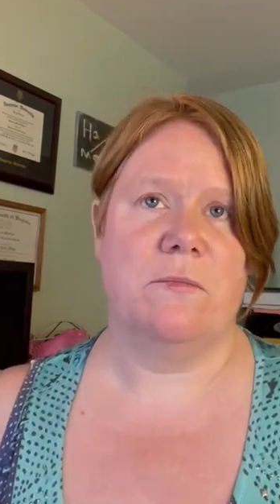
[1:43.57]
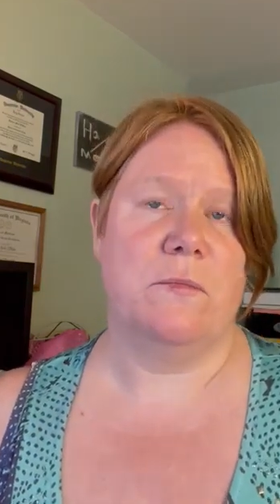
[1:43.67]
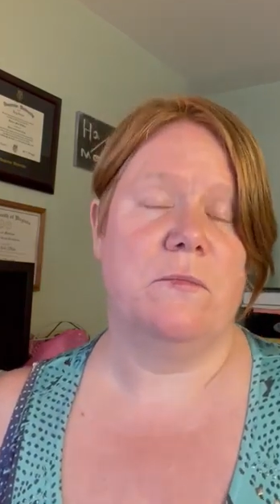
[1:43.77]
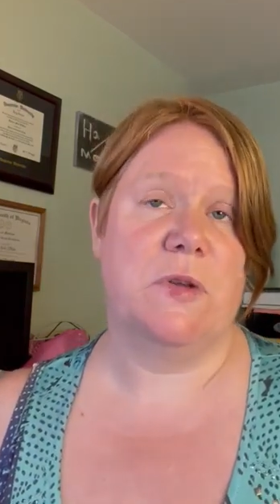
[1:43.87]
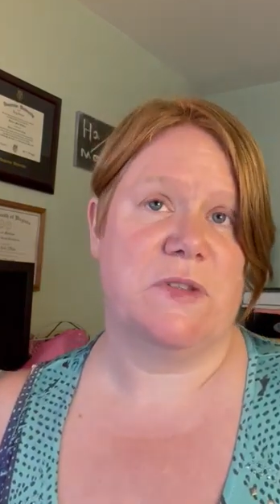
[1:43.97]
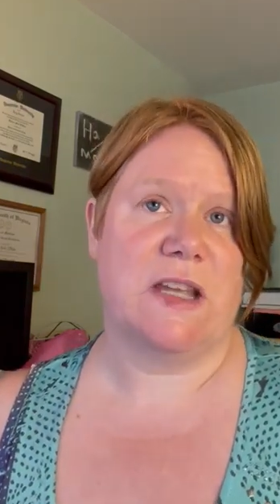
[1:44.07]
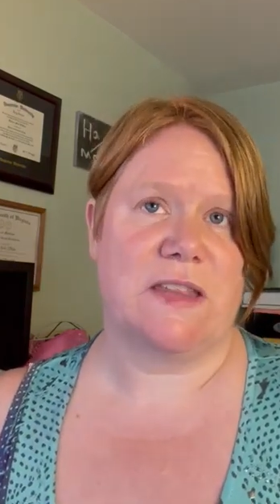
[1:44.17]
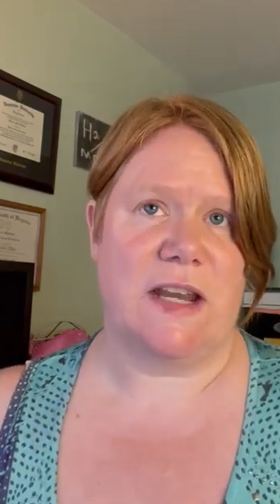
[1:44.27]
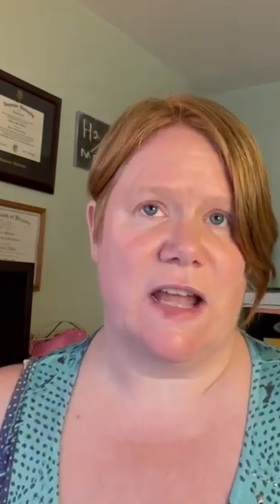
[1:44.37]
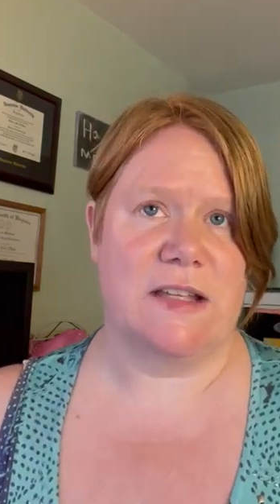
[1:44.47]
music
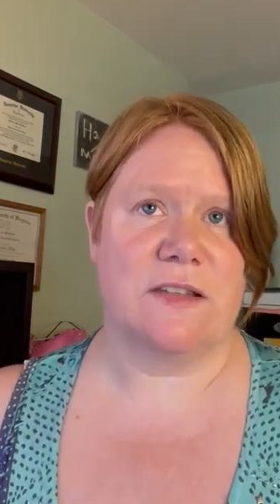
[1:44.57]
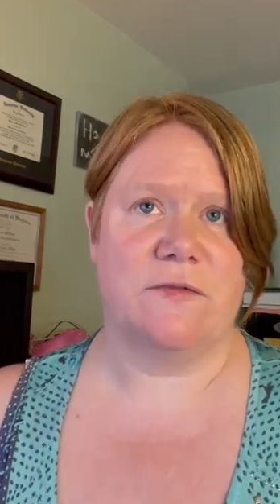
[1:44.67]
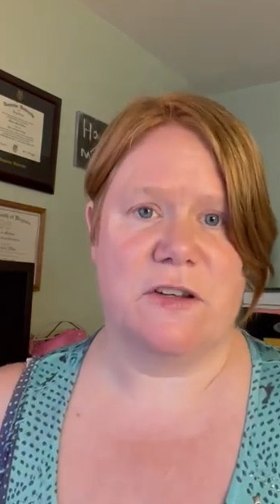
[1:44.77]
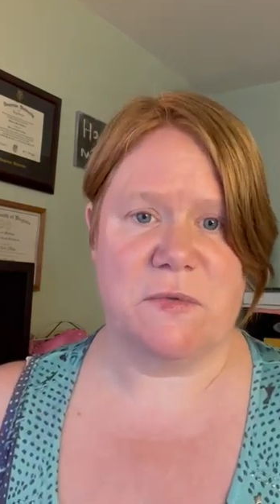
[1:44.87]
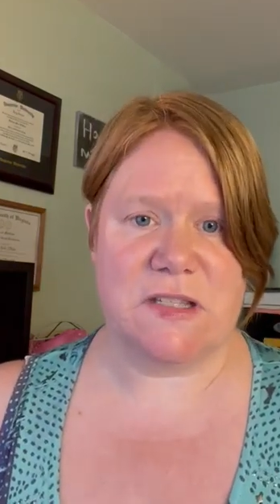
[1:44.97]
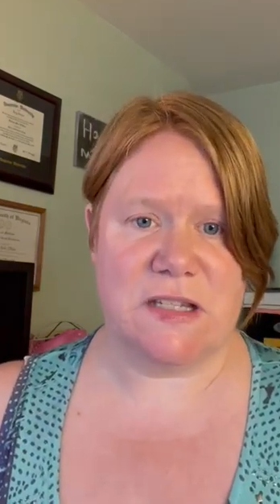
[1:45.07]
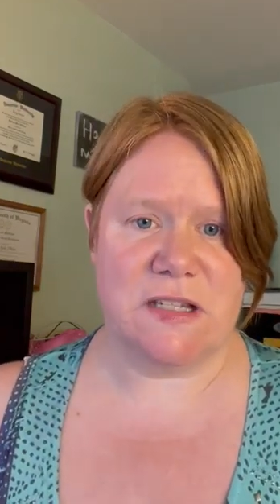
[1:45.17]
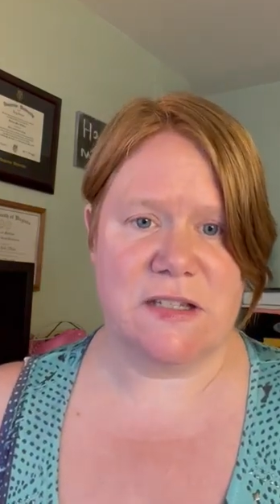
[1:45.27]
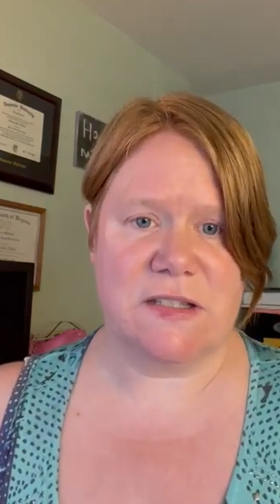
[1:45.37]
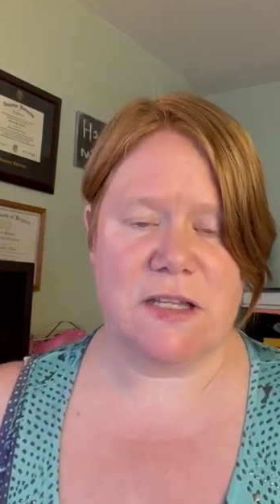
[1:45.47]
that has the
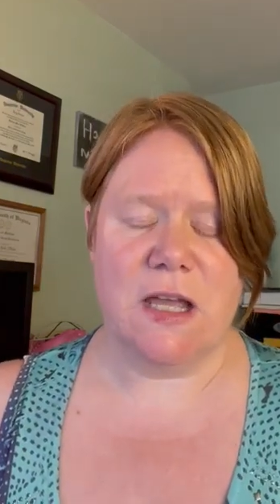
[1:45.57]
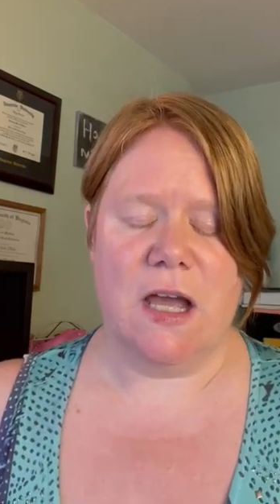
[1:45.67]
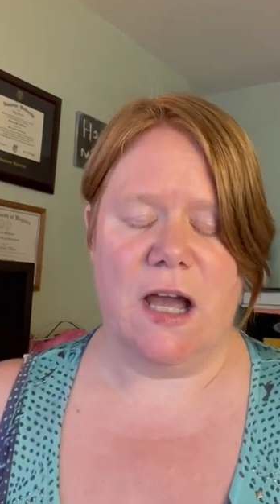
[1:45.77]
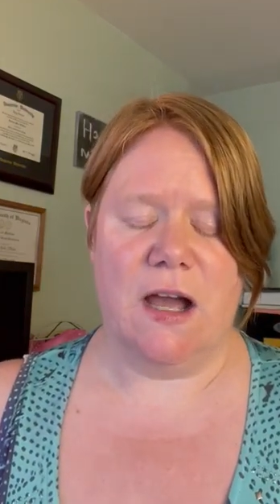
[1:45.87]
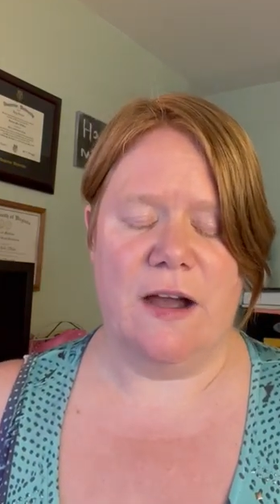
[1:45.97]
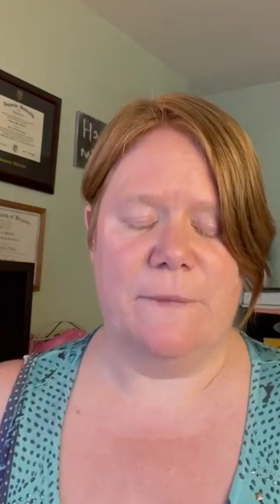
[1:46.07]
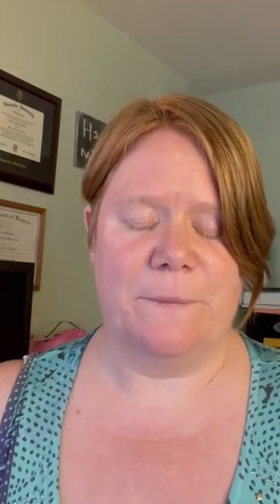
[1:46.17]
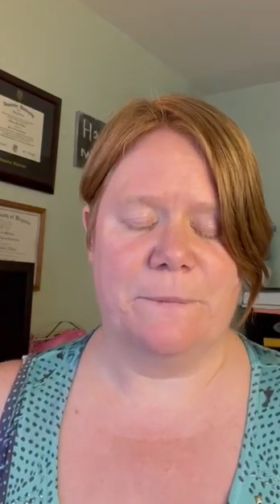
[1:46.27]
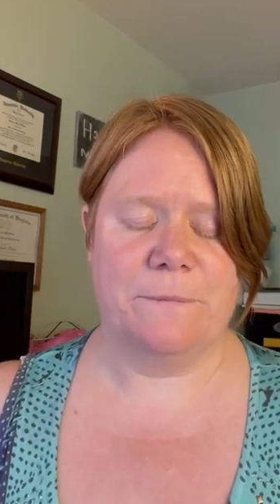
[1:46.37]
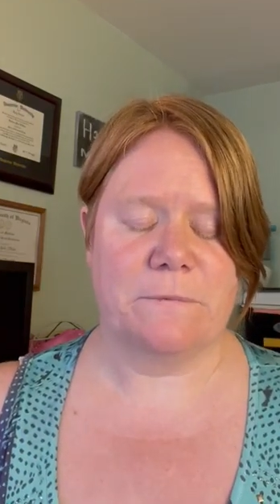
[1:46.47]
frequencies
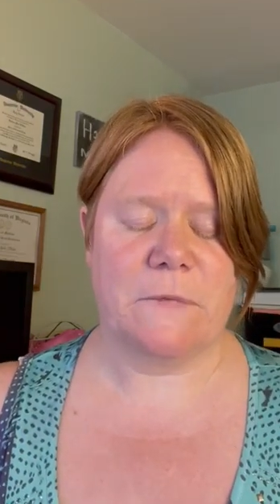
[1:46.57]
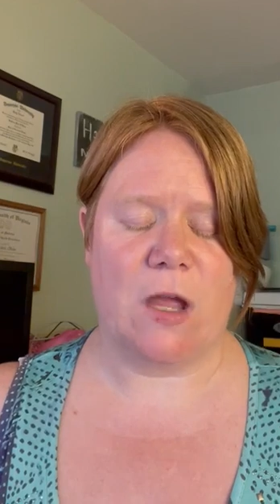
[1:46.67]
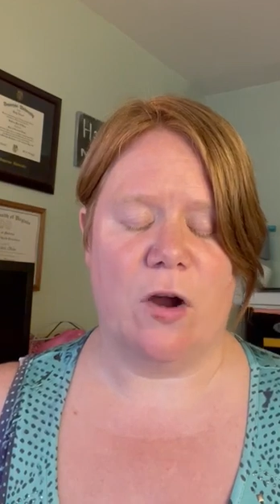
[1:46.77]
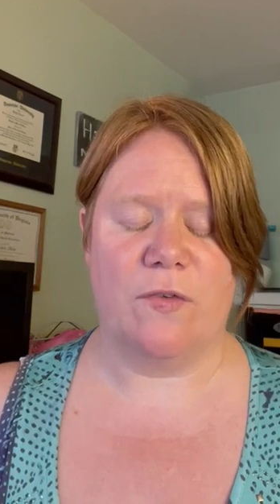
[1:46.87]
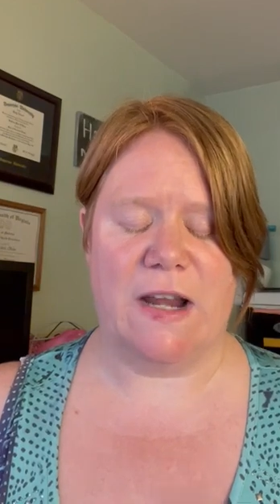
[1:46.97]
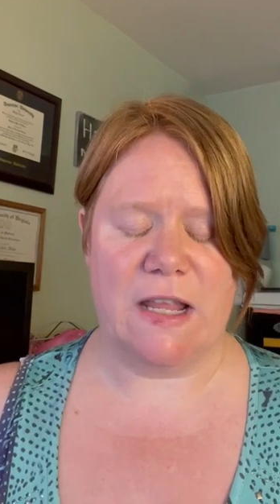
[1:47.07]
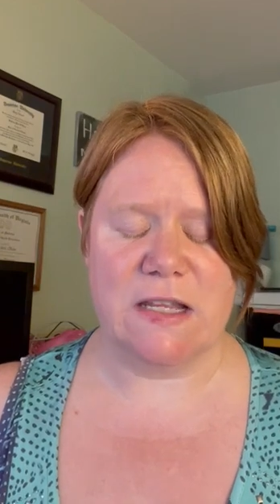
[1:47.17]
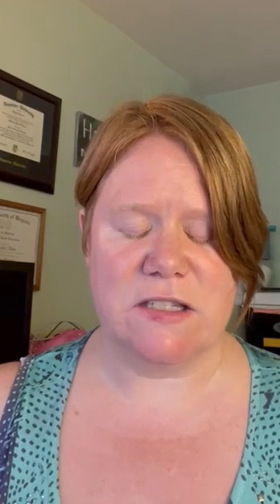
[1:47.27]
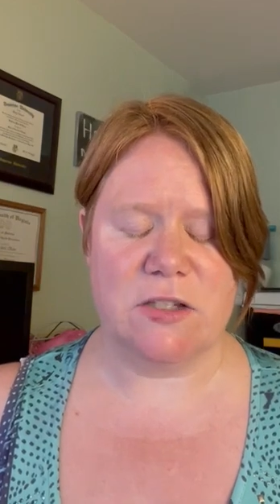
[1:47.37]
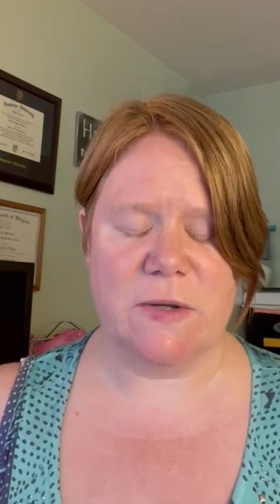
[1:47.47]
already
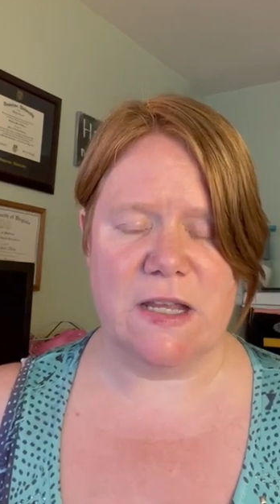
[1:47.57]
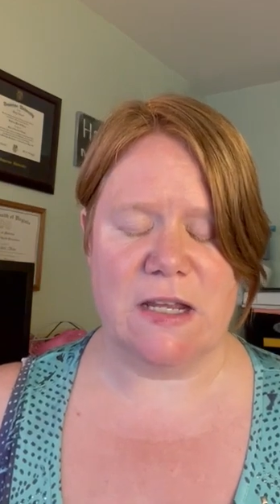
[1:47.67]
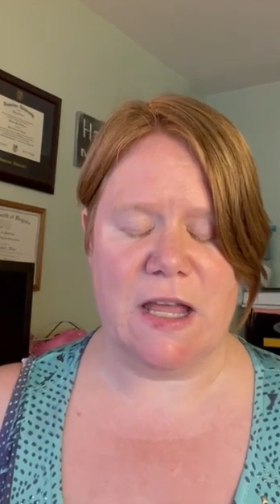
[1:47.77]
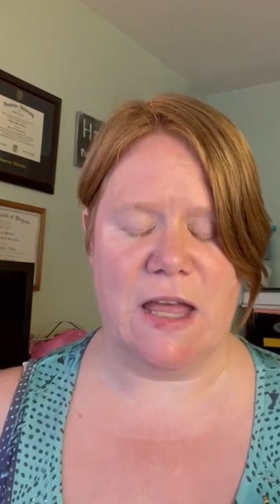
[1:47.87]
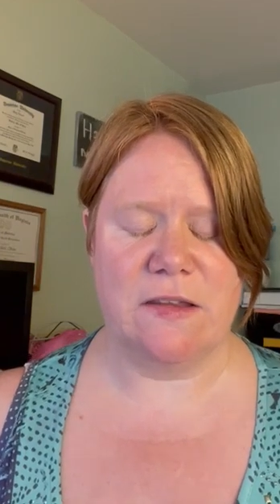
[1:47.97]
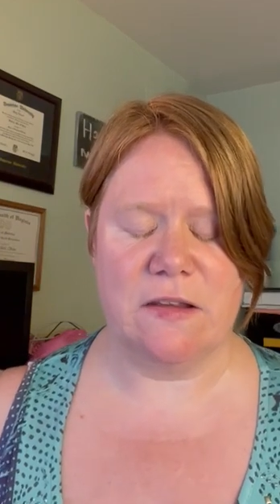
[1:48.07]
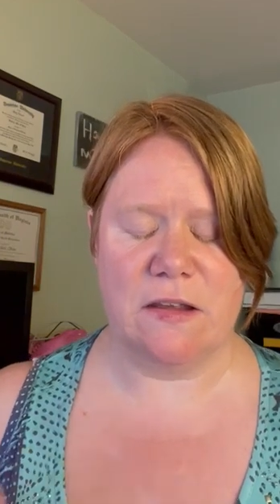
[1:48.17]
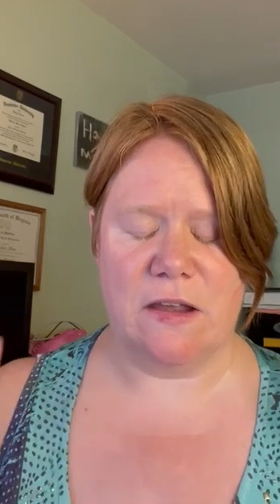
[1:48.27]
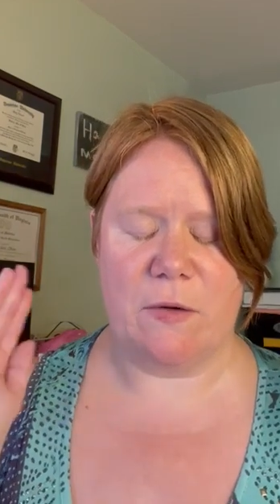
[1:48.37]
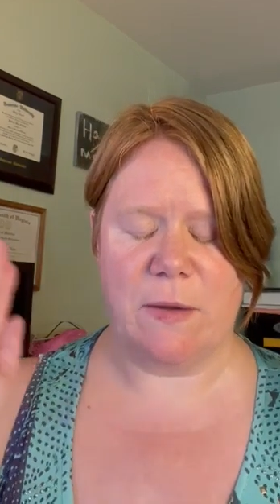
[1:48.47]
into it and
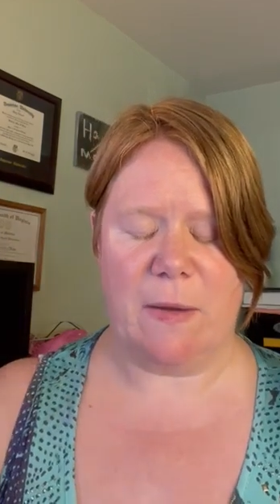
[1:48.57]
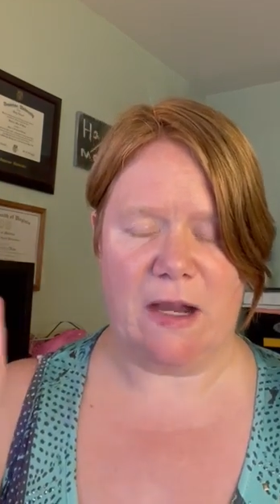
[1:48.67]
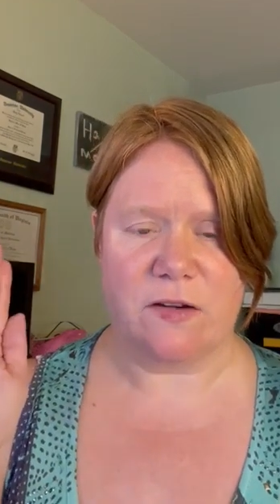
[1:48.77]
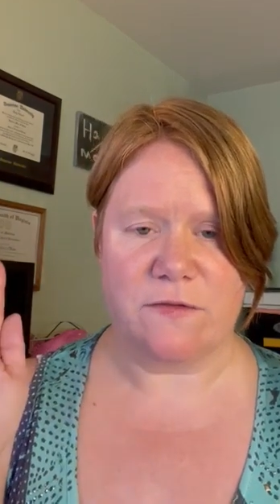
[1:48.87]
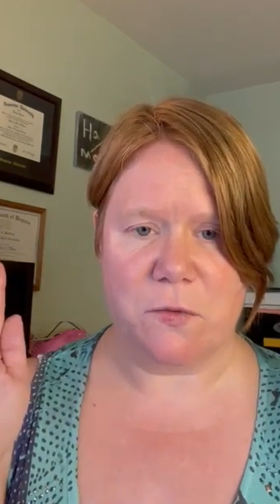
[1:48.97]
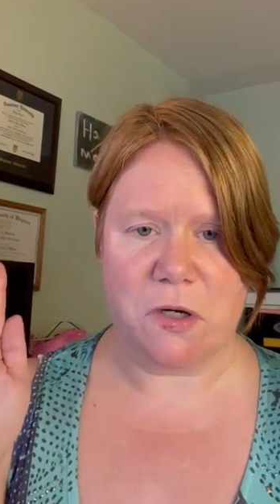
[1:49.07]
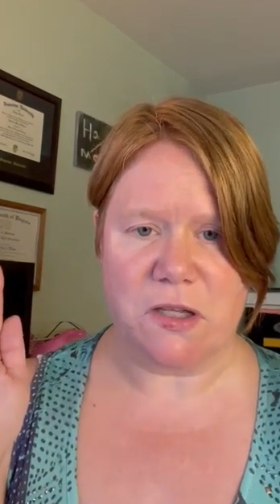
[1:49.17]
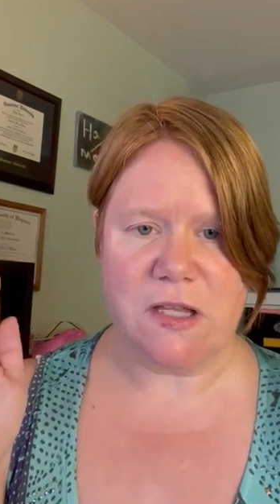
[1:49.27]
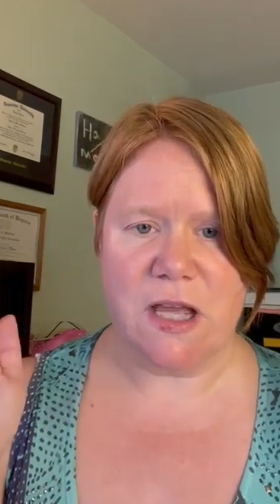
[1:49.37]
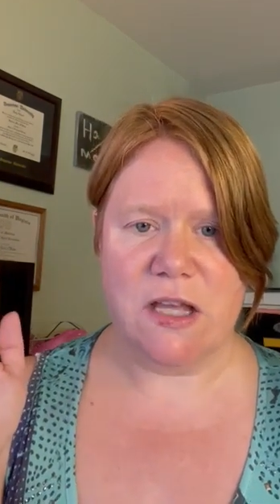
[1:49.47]
going back and forth.